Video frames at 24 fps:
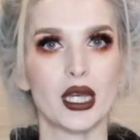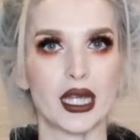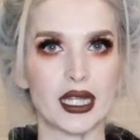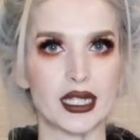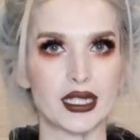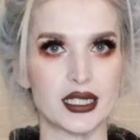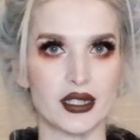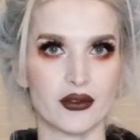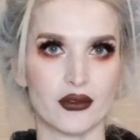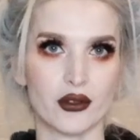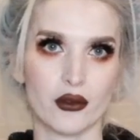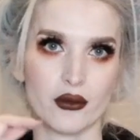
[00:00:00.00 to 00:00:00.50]
a
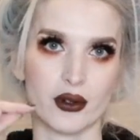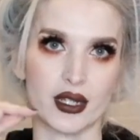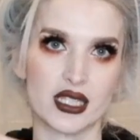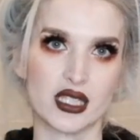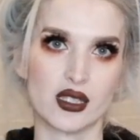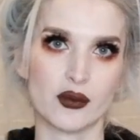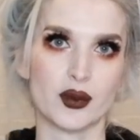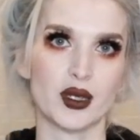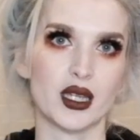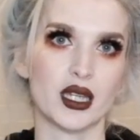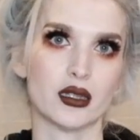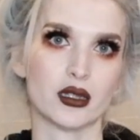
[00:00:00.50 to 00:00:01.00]
different
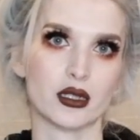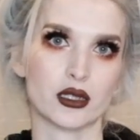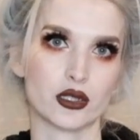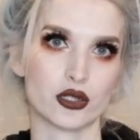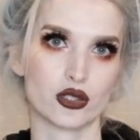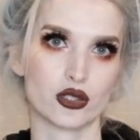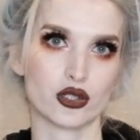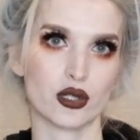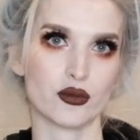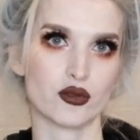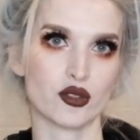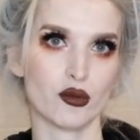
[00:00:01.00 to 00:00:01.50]
recipe in the
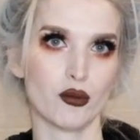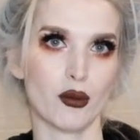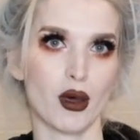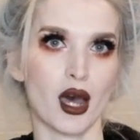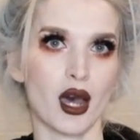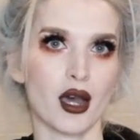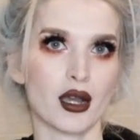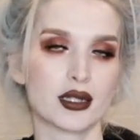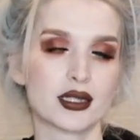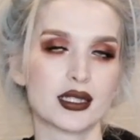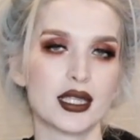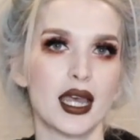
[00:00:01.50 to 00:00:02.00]
description
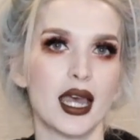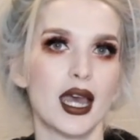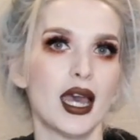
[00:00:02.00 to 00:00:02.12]
box